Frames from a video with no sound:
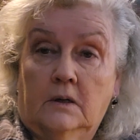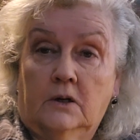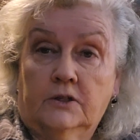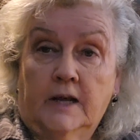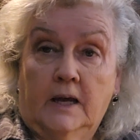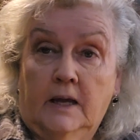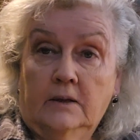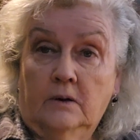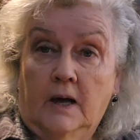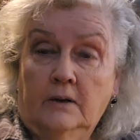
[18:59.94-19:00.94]
because I
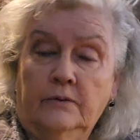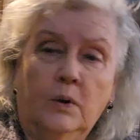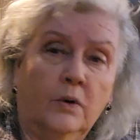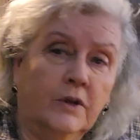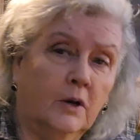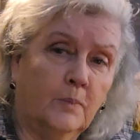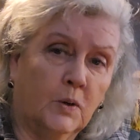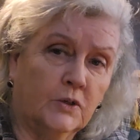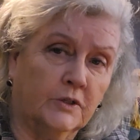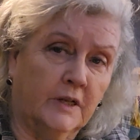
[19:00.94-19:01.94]
don't know a young
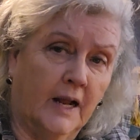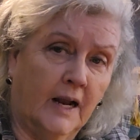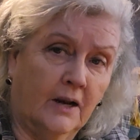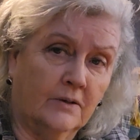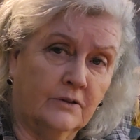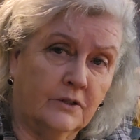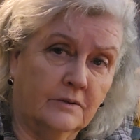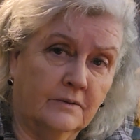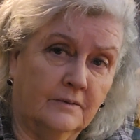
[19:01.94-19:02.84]
person that irons